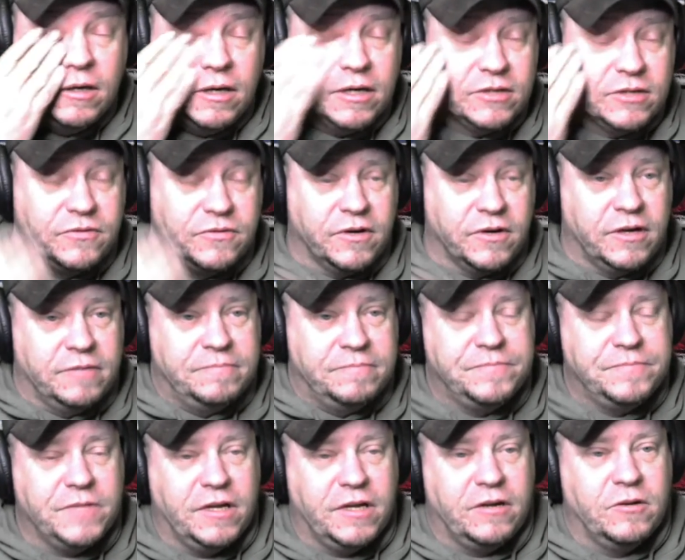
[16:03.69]
It's
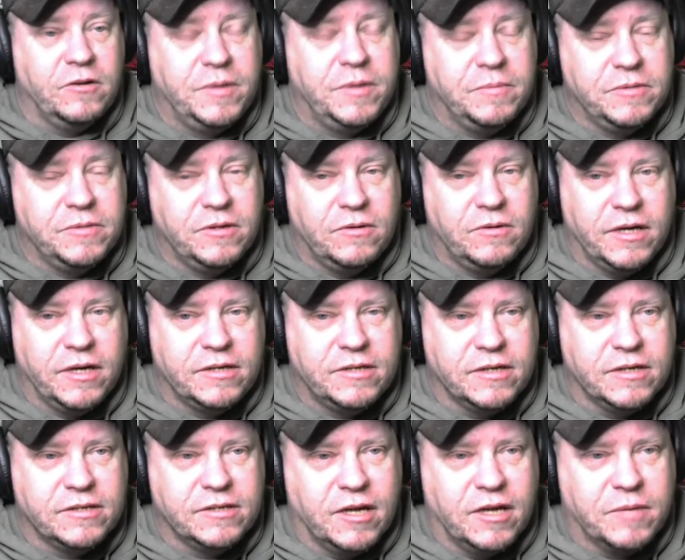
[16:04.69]
fun. I know people don't like
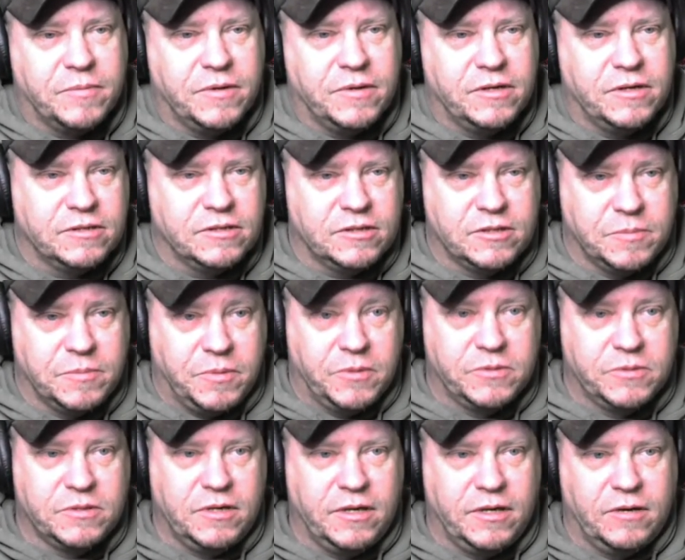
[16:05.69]
TikTok because it's
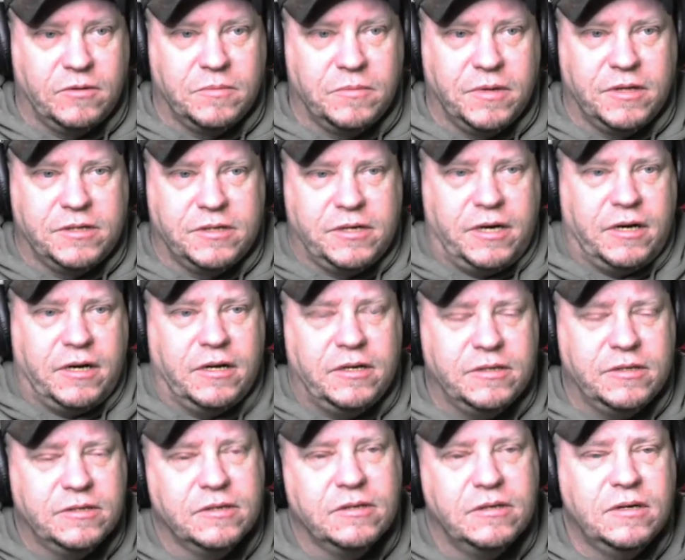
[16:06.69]
supposedly owned by the
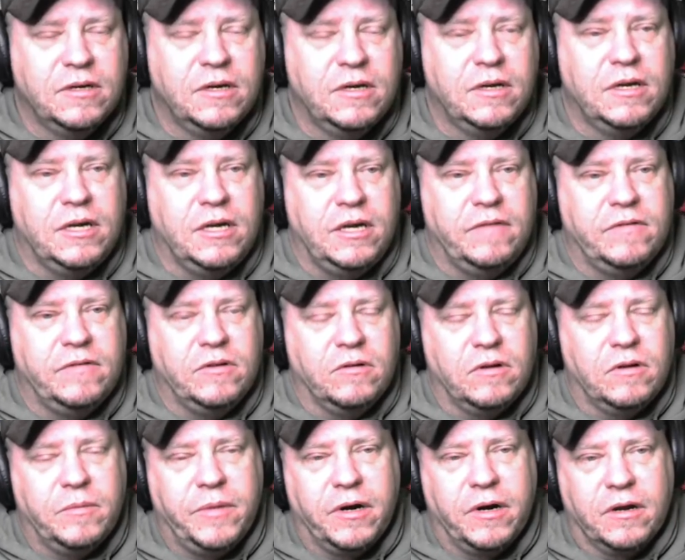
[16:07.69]
Chinese, even though
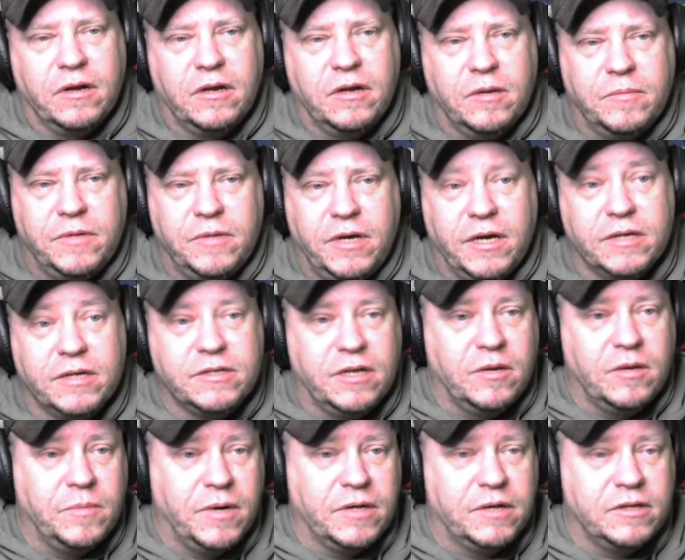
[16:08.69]
an American company has
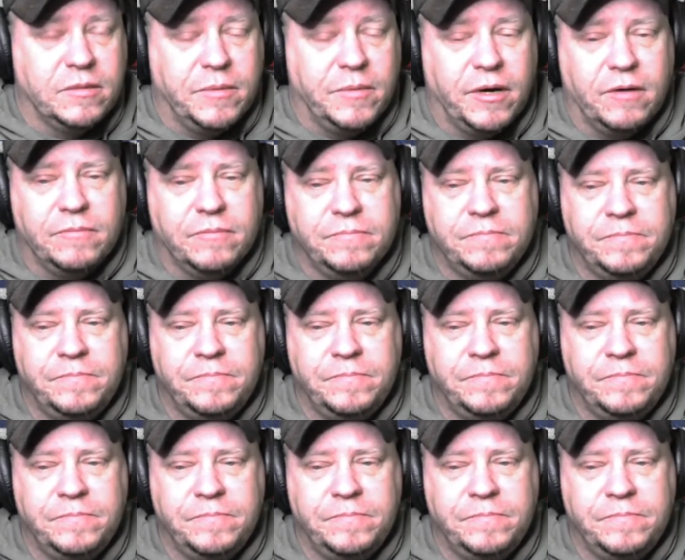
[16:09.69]
now bought them out.